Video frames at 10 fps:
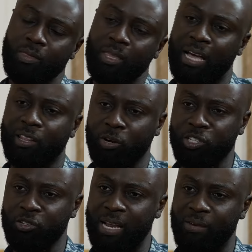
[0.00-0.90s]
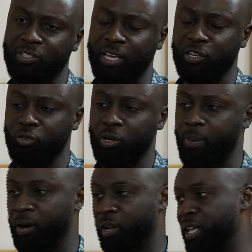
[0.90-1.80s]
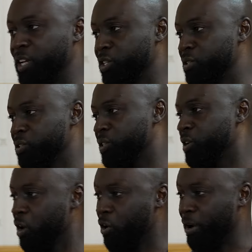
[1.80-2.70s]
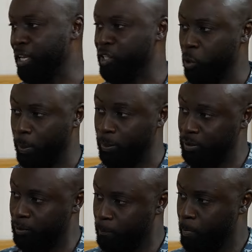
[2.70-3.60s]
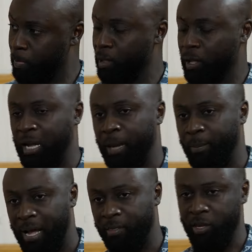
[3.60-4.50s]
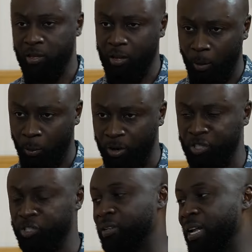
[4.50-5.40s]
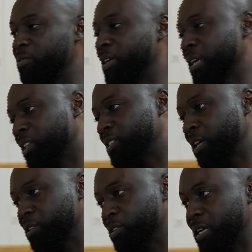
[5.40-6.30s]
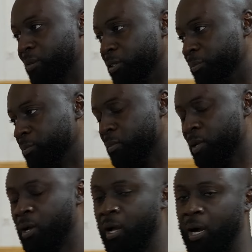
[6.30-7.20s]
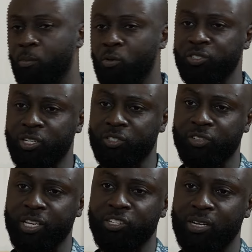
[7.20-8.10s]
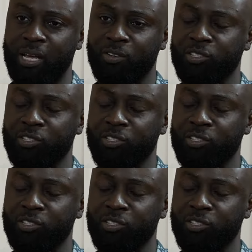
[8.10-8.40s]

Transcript: At the regional level, to ensure partner nations are interoperable at the operational level and at the tactical level. And more so at the strategic level, to